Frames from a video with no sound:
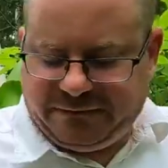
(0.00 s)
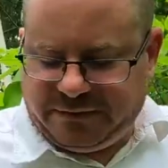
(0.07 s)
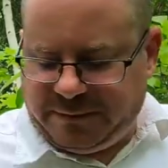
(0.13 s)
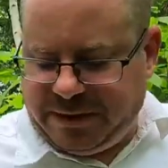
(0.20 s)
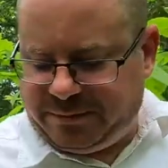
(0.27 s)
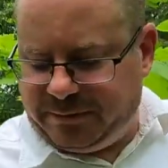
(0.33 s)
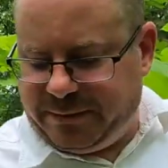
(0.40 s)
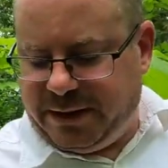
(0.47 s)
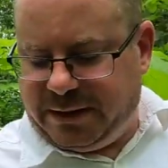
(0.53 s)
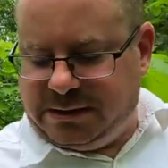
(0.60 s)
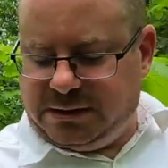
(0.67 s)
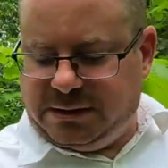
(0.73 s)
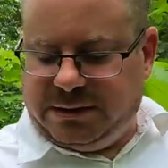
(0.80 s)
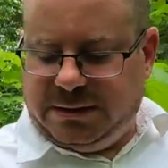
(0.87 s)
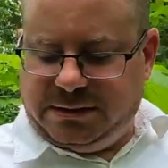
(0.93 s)
the Maple Mate
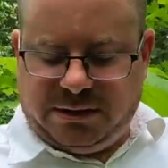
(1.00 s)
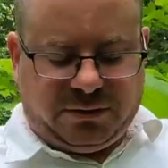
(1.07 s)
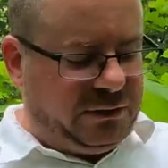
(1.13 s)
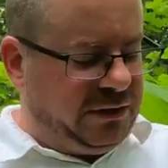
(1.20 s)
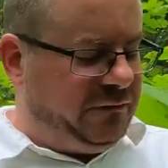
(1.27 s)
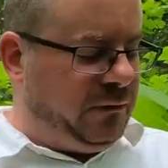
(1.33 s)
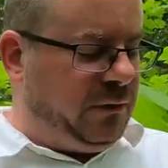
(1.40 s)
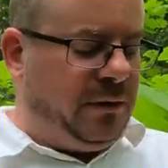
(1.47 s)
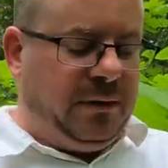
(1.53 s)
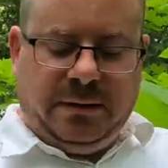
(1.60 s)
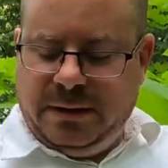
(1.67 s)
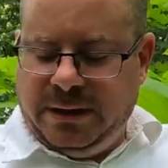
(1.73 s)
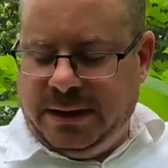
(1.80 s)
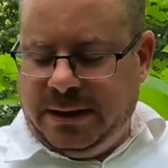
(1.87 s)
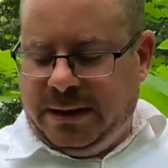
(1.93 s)
is a 24.
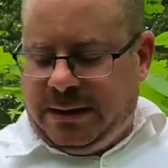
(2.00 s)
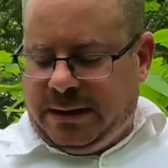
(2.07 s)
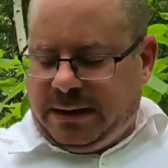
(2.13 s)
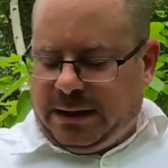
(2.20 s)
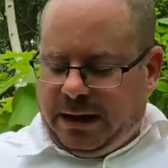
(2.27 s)
In terms